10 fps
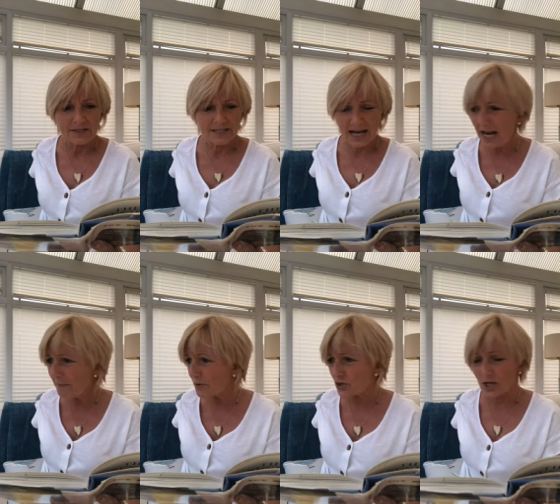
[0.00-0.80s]
Time
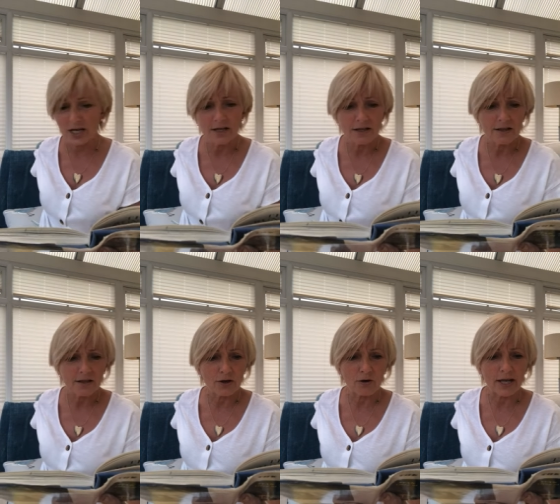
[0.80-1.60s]
machine?
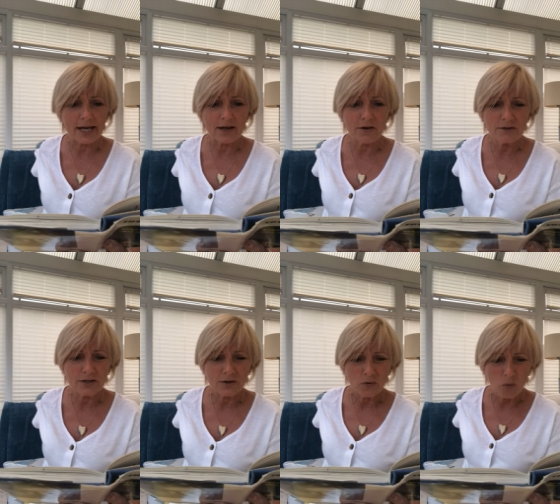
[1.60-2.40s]
They all echoed.
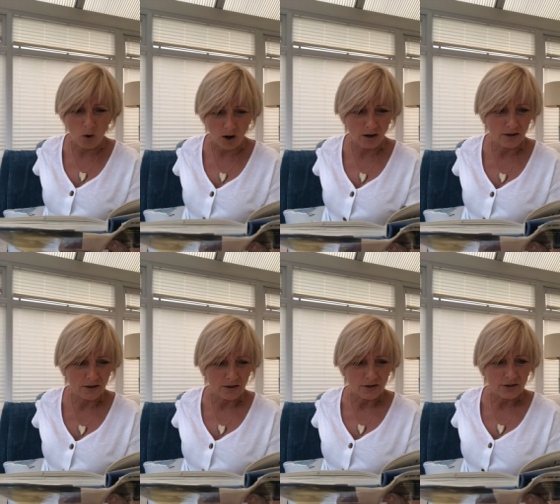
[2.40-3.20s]
What?
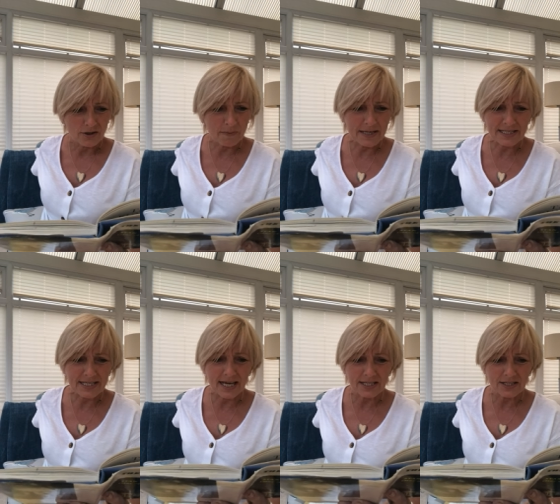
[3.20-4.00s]
Do you mean to
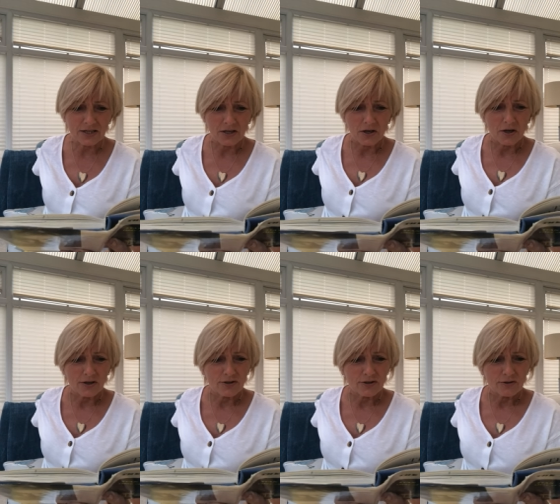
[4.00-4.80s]
say it's
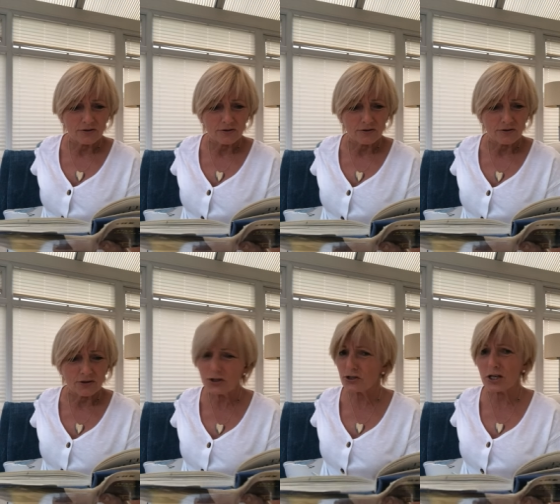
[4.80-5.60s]

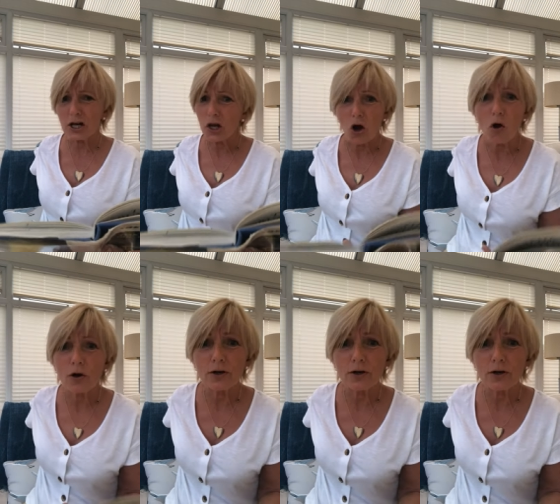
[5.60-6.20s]
just a clock?